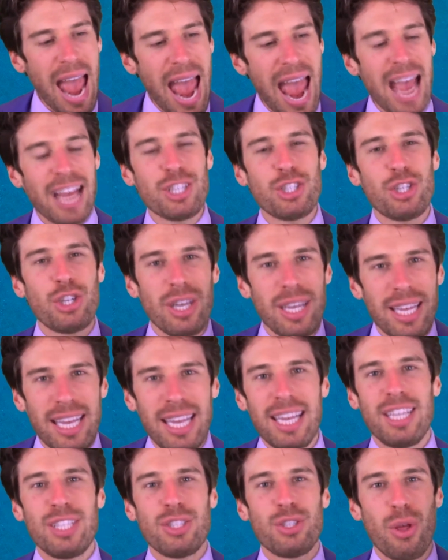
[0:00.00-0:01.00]
Action
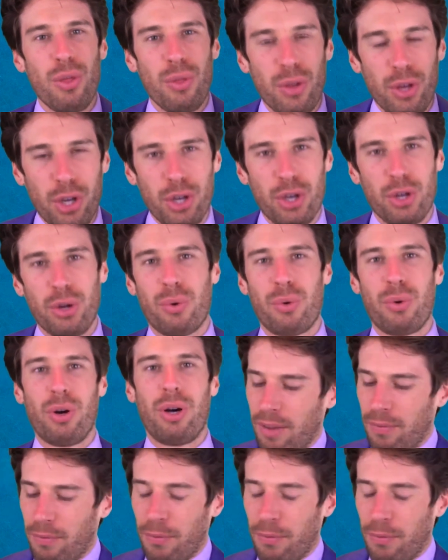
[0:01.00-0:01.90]
is the cure-all.